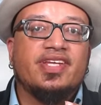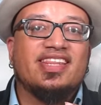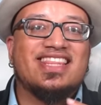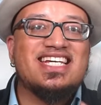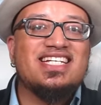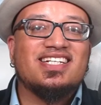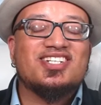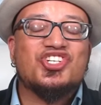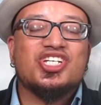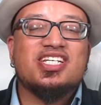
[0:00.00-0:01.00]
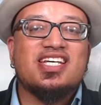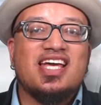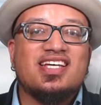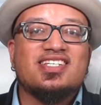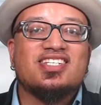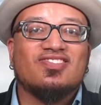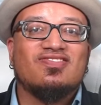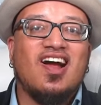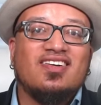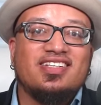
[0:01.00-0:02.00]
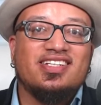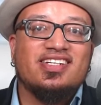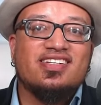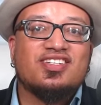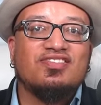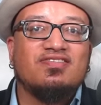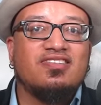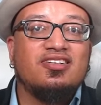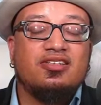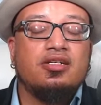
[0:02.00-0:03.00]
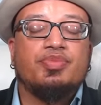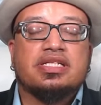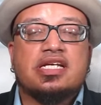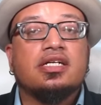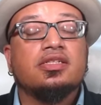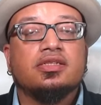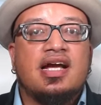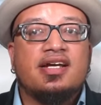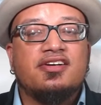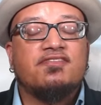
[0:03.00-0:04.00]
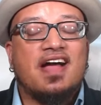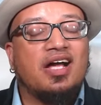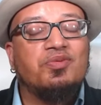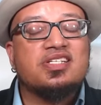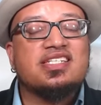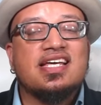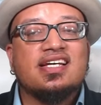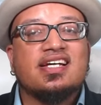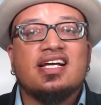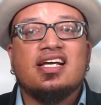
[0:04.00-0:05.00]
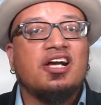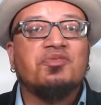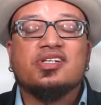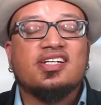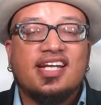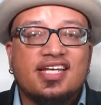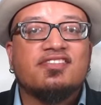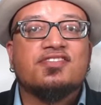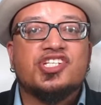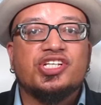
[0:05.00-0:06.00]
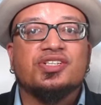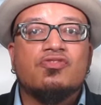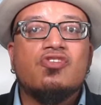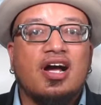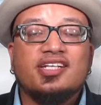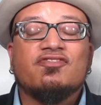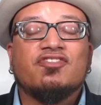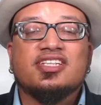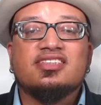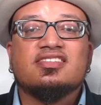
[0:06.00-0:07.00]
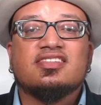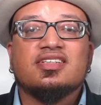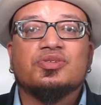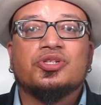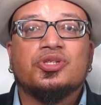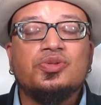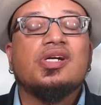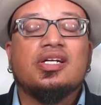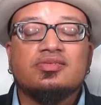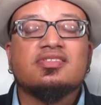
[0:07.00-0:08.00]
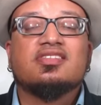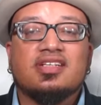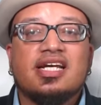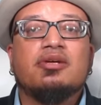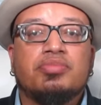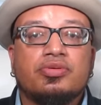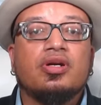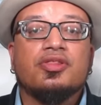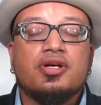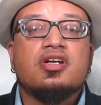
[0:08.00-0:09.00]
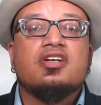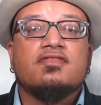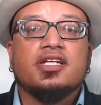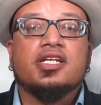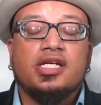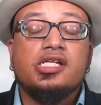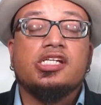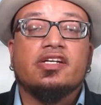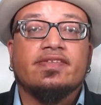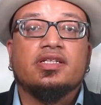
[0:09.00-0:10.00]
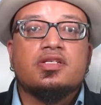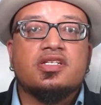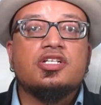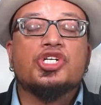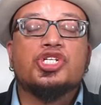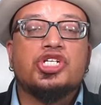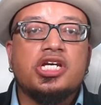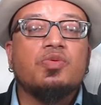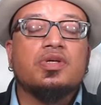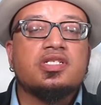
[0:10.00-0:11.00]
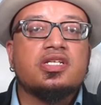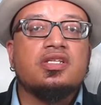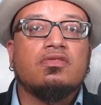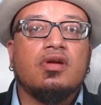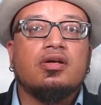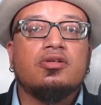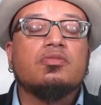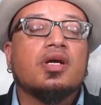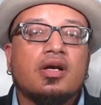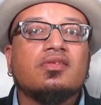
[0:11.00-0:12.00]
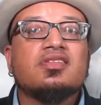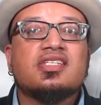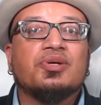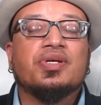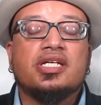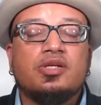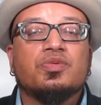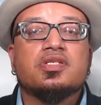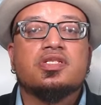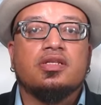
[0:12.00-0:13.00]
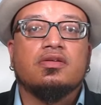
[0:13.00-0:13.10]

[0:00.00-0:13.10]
thinks she has the right to run up a time. And if I was that guy, I would have left too. Rightfully so. Kudos to that brother for leaving. See, she was in the wrong, but also he was in the